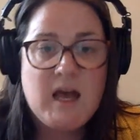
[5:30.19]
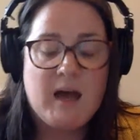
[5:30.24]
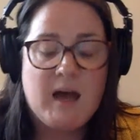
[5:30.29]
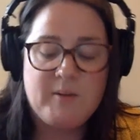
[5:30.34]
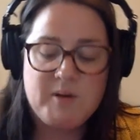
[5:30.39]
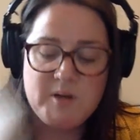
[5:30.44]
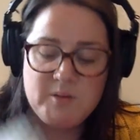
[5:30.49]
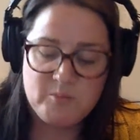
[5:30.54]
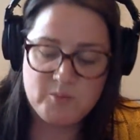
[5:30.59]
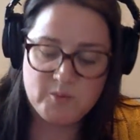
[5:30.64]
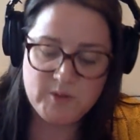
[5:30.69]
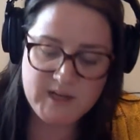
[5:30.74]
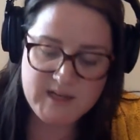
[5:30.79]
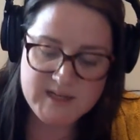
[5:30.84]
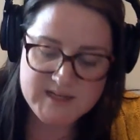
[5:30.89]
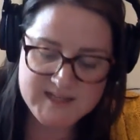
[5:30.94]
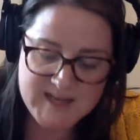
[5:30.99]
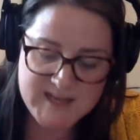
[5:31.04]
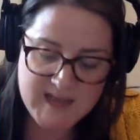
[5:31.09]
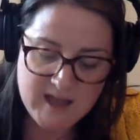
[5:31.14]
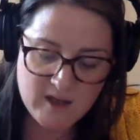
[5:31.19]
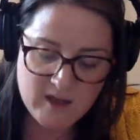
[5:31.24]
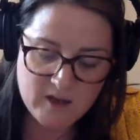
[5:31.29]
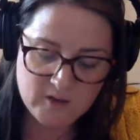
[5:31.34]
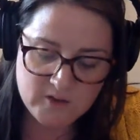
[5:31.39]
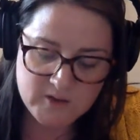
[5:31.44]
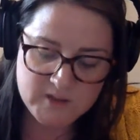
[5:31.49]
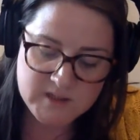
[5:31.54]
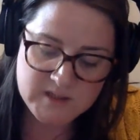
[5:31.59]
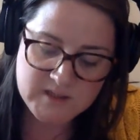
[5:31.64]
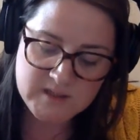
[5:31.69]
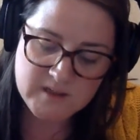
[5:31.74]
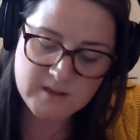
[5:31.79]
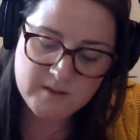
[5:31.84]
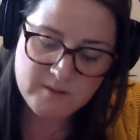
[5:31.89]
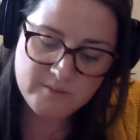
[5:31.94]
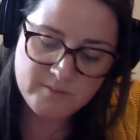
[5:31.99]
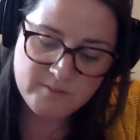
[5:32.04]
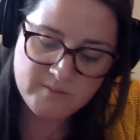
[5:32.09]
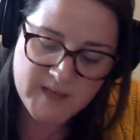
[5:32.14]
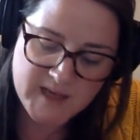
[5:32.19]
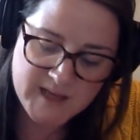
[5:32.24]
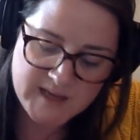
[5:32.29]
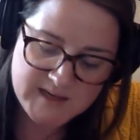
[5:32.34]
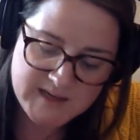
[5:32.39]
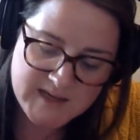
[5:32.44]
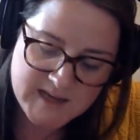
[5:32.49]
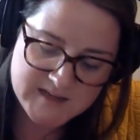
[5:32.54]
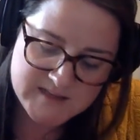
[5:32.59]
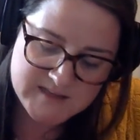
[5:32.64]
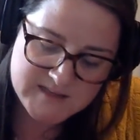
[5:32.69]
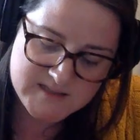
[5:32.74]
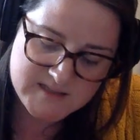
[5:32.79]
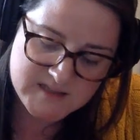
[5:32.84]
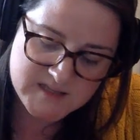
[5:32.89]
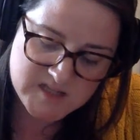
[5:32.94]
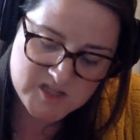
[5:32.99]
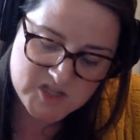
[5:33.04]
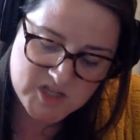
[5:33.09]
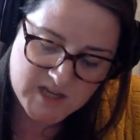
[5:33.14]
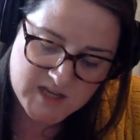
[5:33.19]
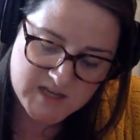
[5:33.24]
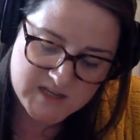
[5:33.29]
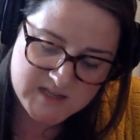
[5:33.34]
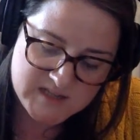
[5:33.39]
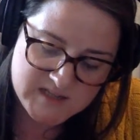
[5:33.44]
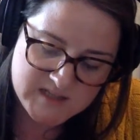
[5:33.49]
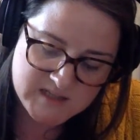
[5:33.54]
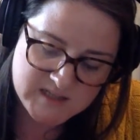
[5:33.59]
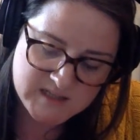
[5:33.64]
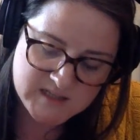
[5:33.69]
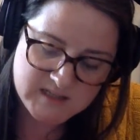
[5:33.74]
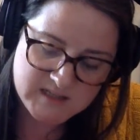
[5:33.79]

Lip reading: I'm going to bring down my next digit,